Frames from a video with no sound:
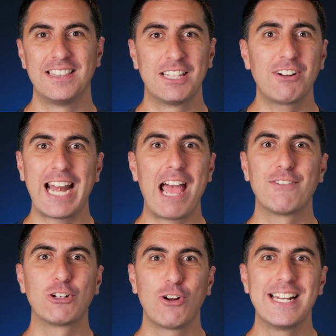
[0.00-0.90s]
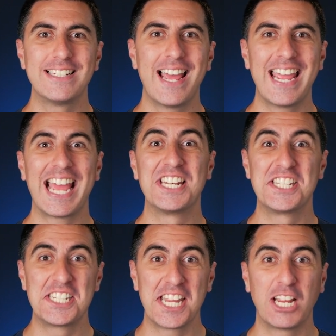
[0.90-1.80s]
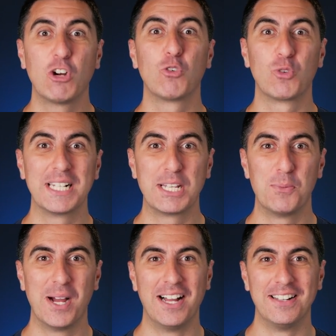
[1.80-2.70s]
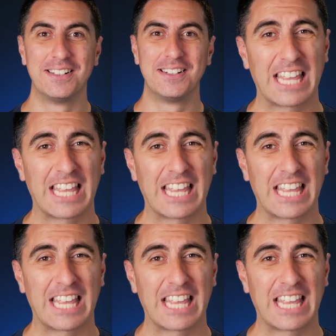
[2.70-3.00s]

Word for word: They're gonna have a great day and sing really well.